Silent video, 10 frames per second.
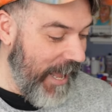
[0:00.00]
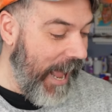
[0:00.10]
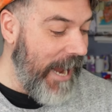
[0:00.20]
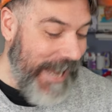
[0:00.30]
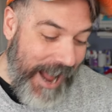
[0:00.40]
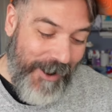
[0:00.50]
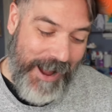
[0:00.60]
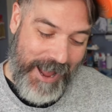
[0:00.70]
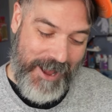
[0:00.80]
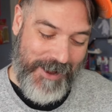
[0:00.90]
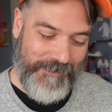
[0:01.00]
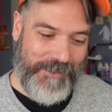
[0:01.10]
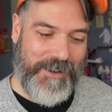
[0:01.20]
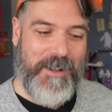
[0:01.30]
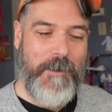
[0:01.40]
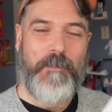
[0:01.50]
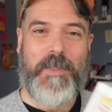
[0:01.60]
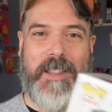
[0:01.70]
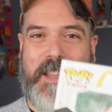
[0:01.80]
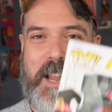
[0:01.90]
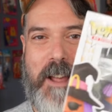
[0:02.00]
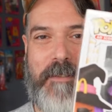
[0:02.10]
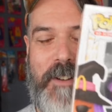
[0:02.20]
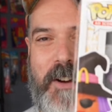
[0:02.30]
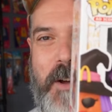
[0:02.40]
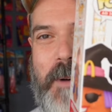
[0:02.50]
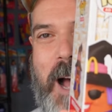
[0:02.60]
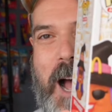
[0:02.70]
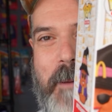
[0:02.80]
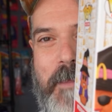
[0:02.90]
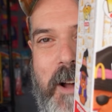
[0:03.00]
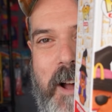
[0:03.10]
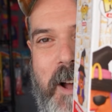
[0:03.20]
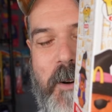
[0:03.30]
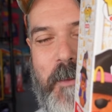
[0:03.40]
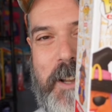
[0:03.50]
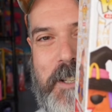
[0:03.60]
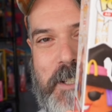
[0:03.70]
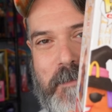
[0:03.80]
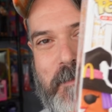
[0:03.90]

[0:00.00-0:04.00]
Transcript: I now have the Funko Pop uh, Witch